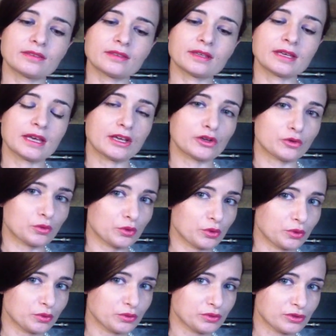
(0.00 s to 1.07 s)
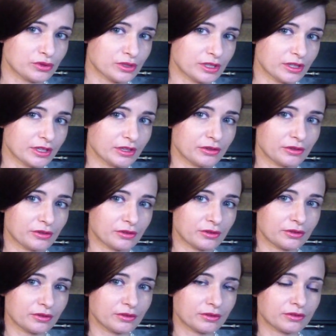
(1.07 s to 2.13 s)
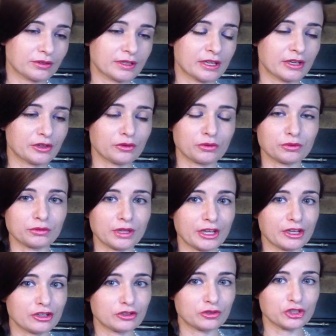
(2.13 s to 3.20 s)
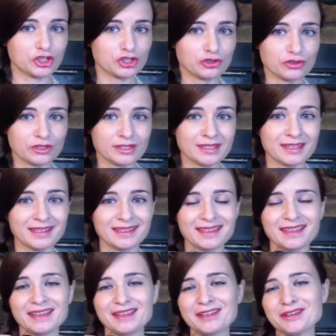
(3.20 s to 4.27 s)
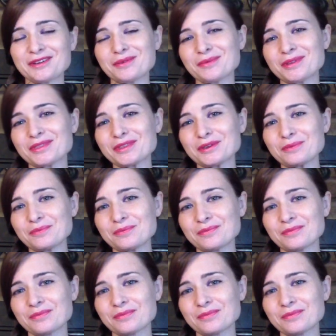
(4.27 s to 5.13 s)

the kangaroos and the other kangaroo-like creatures with them.